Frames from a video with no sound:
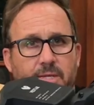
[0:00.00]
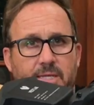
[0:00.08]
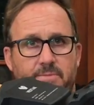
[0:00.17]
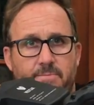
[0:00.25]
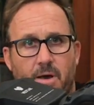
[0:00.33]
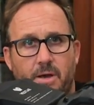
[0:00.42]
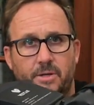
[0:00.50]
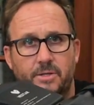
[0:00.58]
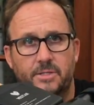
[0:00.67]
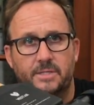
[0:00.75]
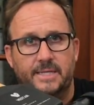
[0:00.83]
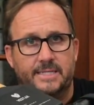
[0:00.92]
with these
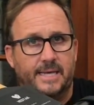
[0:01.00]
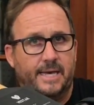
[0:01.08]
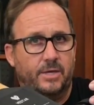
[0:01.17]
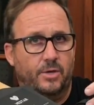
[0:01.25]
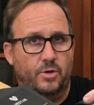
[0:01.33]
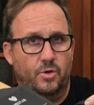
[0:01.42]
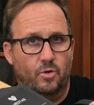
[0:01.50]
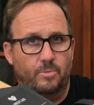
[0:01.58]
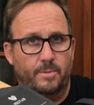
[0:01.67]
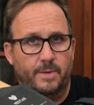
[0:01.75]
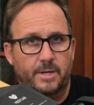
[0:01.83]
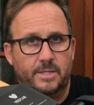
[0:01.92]
motors. These aren't your
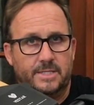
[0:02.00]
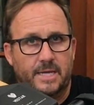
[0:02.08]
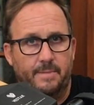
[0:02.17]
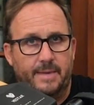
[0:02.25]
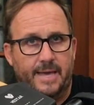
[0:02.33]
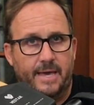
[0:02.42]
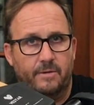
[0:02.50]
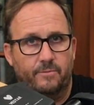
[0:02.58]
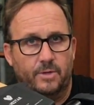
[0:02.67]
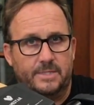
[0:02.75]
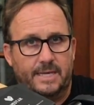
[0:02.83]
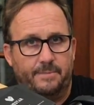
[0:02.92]
normal motors coming out of
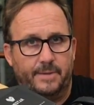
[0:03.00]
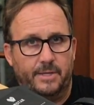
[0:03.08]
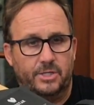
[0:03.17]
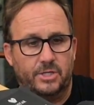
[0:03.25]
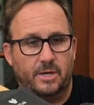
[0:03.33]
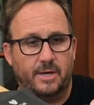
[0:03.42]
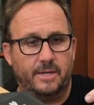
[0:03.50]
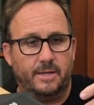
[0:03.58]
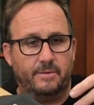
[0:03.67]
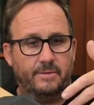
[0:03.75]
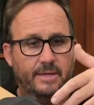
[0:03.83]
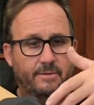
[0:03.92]
what's happening in
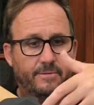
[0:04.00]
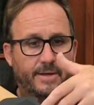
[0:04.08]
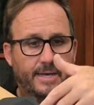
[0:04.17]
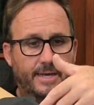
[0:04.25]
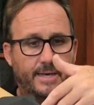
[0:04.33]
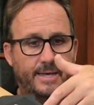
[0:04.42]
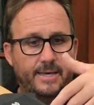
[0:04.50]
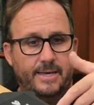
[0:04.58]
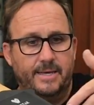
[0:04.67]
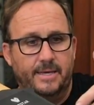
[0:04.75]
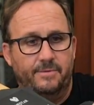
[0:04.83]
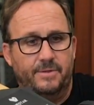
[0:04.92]
China. There's
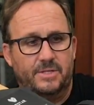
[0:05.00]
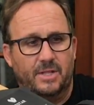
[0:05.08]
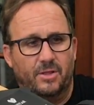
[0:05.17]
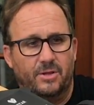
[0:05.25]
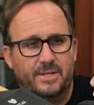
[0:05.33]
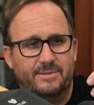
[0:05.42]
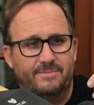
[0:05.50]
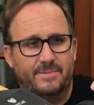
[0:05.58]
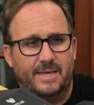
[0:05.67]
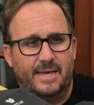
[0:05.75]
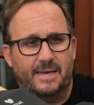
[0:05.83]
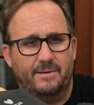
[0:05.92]
a lot of
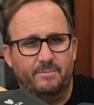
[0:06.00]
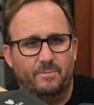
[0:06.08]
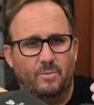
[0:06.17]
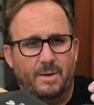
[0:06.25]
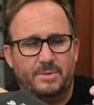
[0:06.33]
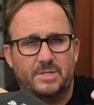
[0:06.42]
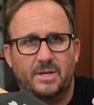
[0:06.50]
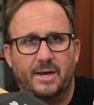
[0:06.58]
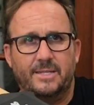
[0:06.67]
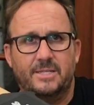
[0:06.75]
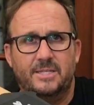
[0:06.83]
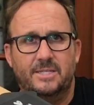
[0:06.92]

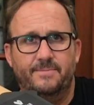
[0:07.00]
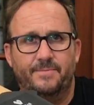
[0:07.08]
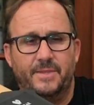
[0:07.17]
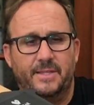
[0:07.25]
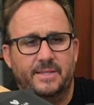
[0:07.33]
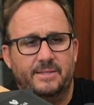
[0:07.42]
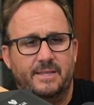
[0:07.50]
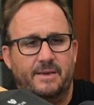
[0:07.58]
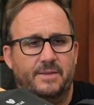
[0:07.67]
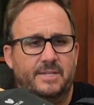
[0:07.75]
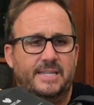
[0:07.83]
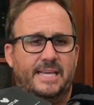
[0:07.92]
websites,
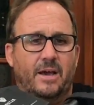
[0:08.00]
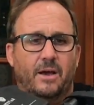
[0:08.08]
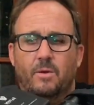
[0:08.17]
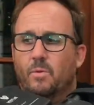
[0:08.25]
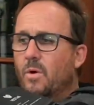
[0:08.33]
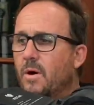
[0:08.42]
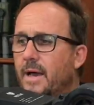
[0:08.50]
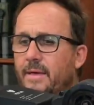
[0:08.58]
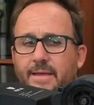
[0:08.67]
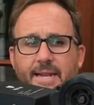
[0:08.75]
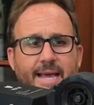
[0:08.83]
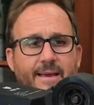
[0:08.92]
the DIY,
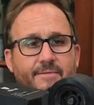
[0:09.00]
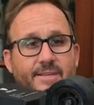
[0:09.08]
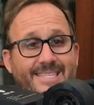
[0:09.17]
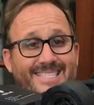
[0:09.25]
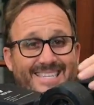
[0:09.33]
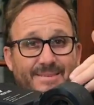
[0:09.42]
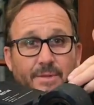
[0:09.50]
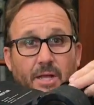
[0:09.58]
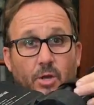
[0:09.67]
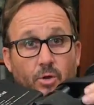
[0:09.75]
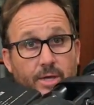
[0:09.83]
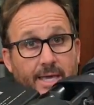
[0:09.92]
that have this similar
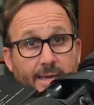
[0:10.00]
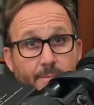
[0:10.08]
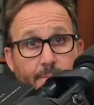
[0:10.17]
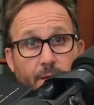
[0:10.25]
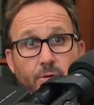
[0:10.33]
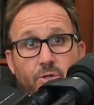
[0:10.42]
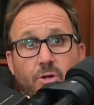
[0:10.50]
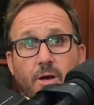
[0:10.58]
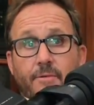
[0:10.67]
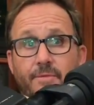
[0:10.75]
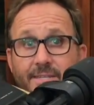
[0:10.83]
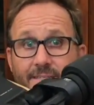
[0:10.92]
looking belt
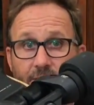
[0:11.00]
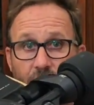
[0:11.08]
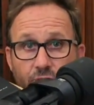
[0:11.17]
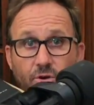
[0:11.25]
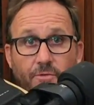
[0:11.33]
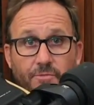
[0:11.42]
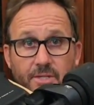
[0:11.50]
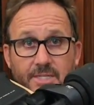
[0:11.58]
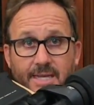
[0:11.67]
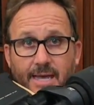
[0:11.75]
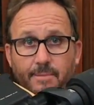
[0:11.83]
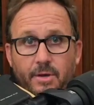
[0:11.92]
drive. This is not the
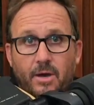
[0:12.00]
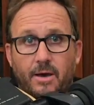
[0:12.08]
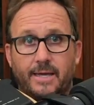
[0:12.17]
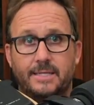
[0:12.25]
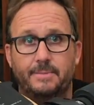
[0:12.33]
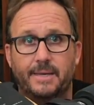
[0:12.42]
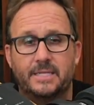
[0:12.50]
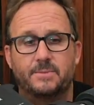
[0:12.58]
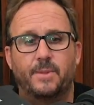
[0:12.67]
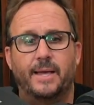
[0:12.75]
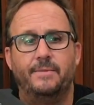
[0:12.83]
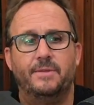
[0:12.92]
same, guys. Let me
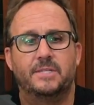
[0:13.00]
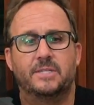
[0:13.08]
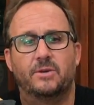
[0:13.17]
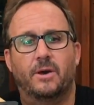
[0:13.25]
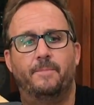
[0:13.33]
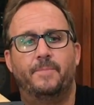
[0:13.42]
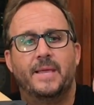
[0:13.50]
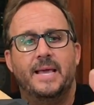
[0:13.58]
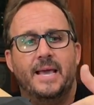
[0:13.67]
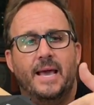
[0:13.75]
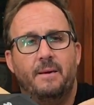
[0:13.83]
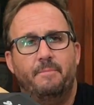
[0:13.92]
explain. This has got
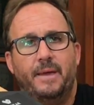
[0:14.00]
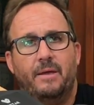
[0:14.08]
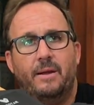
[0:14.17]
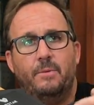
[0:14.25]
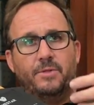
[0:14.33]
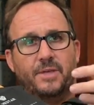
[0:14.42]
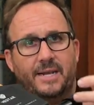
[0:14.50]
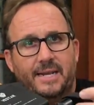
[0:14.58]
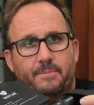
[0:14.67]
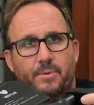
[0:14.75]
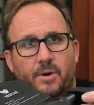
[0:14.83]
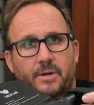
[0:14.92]
a bearing with a
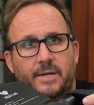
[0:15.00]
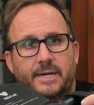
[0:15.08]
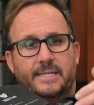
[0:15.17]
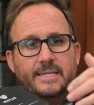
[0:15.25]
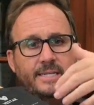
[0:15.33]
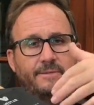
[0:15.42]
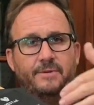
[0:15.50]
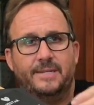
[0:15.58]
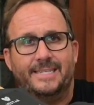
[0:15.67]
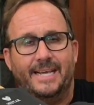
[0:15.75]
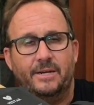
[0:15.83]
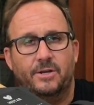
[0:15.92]
lip on it. It's a
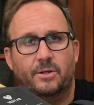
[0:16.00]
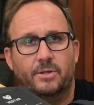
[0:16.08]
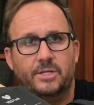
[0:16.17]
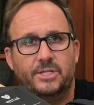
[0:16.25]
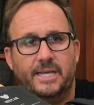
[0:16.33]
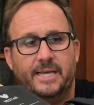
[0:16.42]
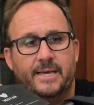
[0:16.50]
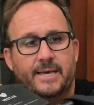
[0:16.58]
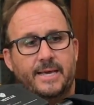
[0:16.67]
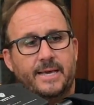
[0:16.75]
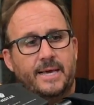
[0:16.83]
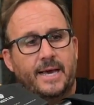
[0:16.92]
different technology.
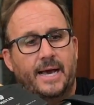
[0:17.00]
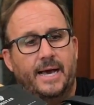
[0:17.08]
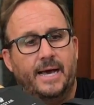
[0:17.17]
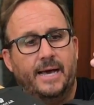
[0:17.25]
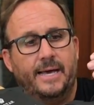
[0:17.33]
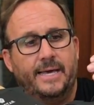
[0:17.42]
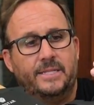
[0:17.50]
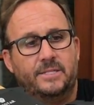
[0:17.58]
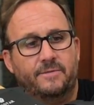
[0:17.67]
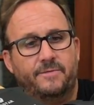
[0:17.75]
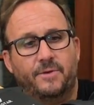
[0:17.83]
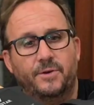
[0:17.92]
It's
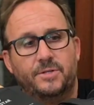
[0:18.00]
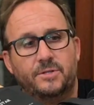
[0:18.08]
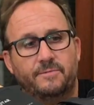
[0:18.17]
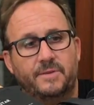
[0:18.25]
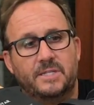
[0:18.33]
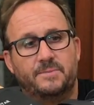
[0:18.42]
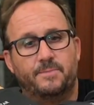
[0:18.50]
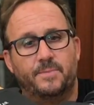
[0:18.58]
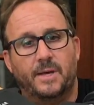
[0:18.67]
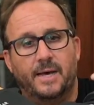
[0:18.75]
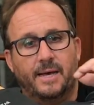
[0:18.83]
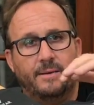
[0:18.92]
the first of this
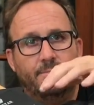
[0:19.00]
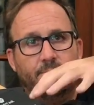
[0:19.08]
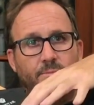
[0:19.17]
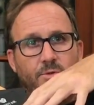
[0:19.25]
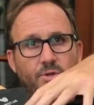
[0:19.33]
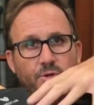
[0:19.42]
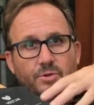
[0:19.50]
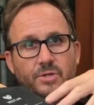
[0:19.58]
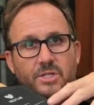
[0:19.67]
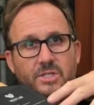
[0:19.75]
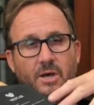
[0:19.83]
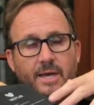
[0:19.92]
new
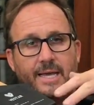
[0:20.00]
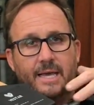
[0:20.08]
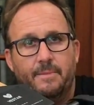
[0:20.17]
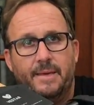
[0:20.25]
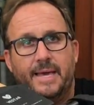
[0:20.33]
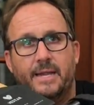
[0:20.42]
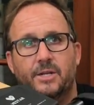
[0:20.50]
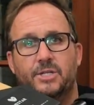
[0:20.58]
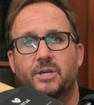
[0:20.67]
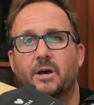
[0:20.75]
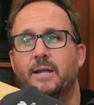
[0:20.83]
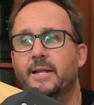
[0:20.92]
design coming out of
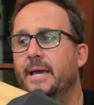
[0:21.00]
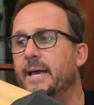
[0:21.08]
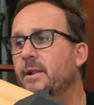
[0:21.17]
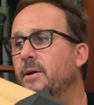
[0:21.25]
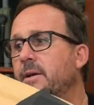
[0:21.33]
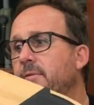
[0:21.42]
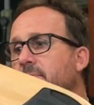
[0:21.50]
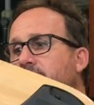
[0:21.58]
China, and I can